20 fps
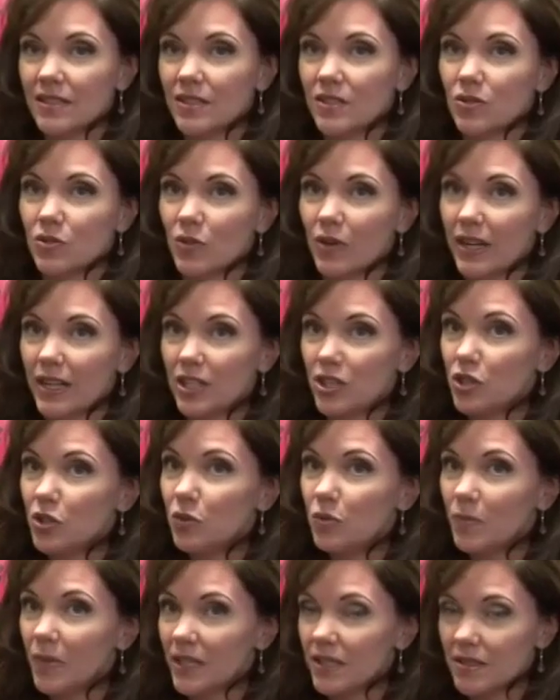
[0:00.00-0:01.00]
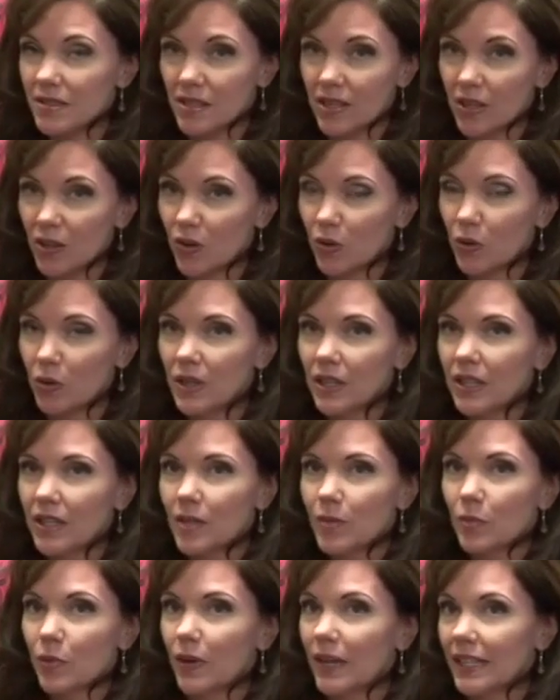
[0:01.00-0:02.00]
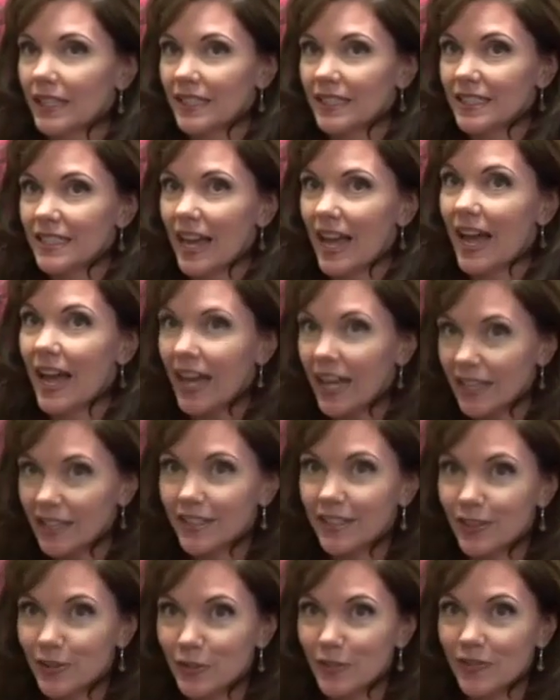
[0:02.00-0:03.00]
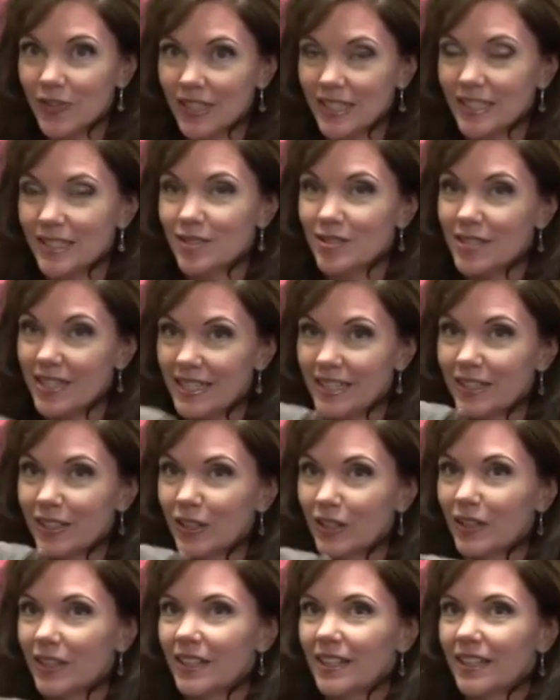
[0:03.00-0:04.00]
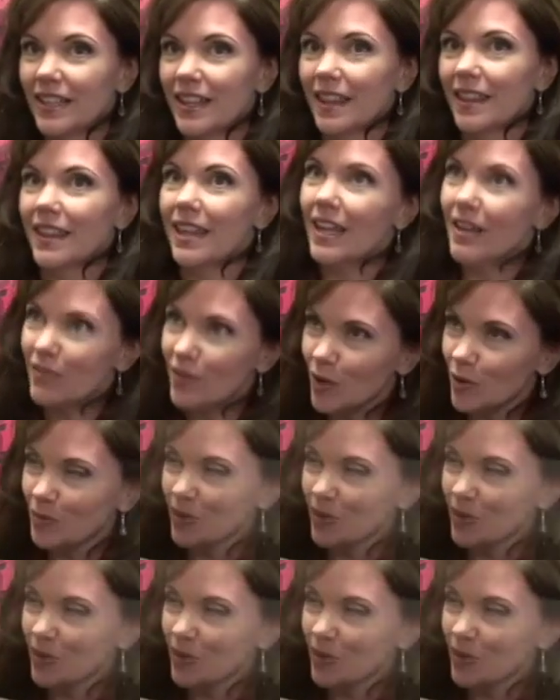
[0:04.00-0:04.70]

a stray two months ago, pregnant, had a litter of kittens here. They've all